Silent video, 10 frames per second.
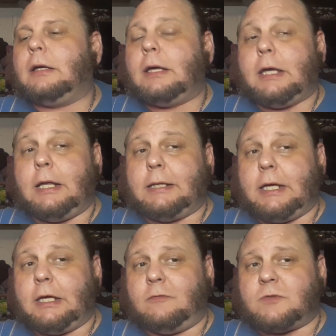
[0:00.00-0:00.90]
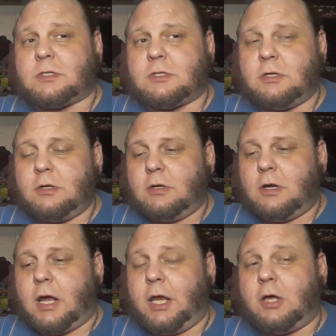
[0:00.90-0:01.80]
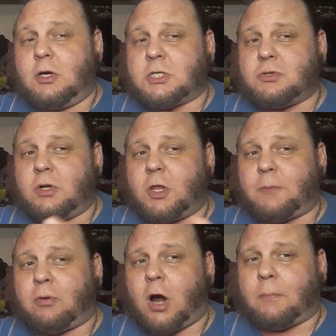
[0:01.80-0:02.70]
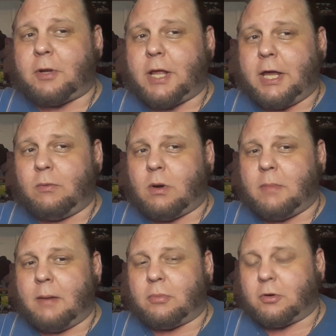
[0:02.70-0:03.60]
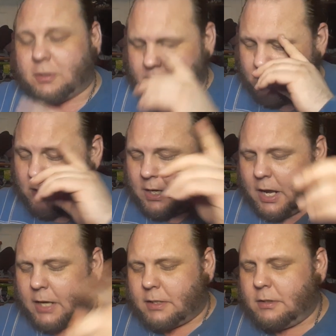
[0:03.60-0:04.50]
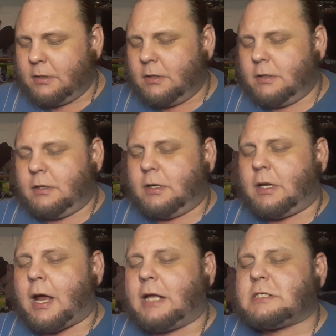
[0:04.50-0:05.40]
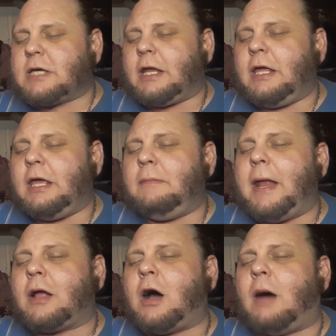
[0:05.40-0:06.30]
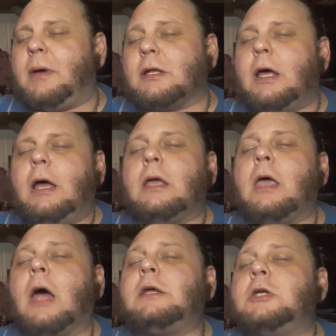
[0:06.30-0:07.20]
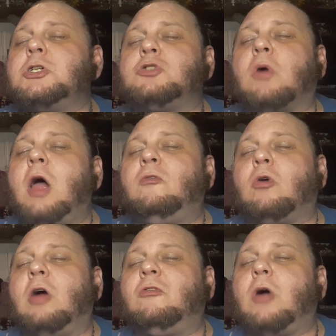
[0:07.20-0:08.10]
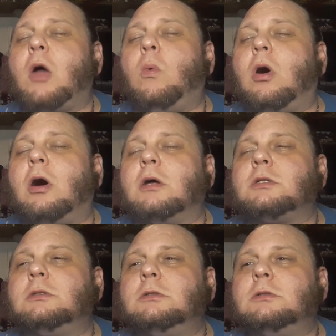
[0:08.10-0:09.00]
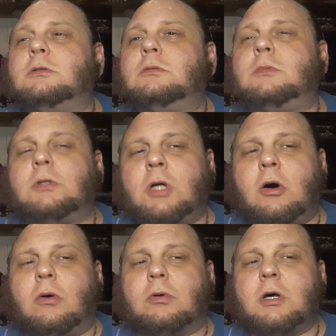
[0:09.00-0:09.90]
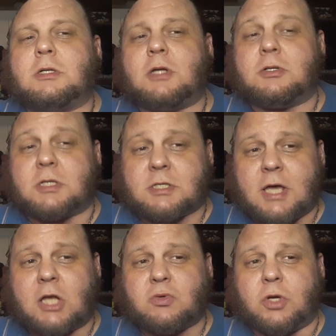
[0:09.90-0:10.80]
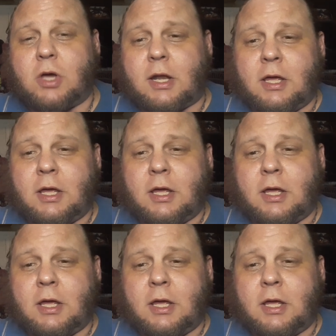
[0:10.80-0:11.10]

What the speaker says: he leaves. And he goes to another property that he remembered. And in hindsight, he made a comment. Can't I just drive wherever I want? Well, no, because there's a schedule. You gotta